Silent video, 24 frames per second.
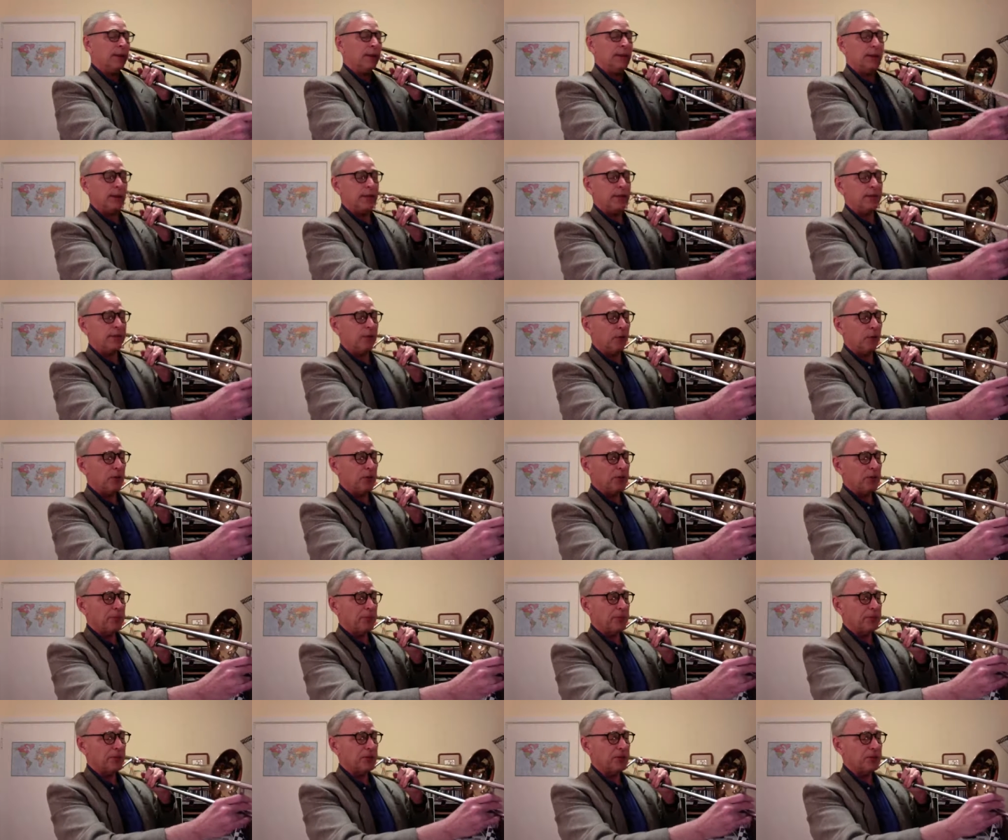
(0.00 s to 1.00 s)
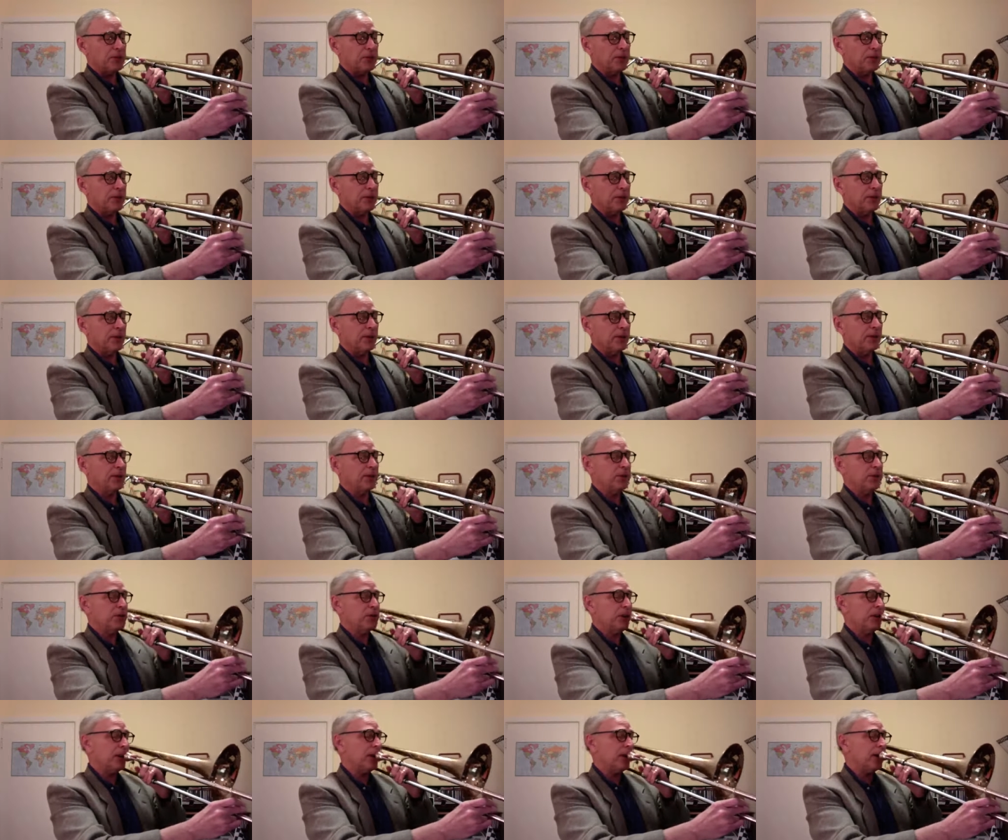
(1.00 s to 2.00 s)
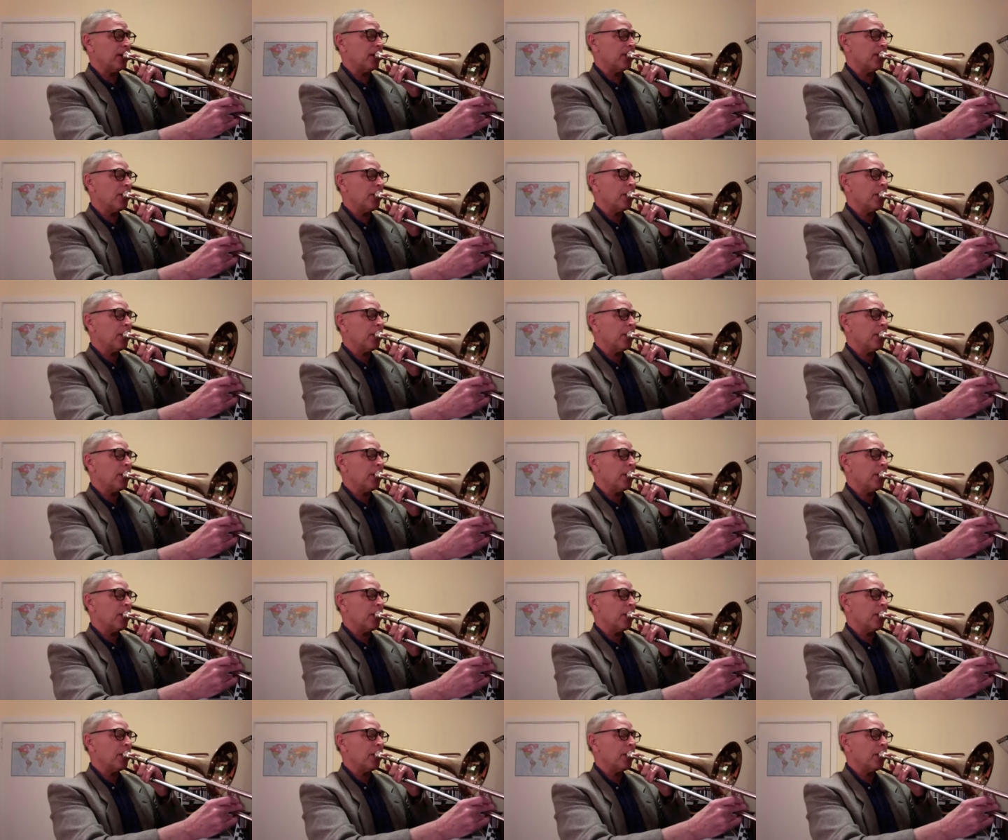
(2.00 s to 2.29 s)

Then fourth position, G.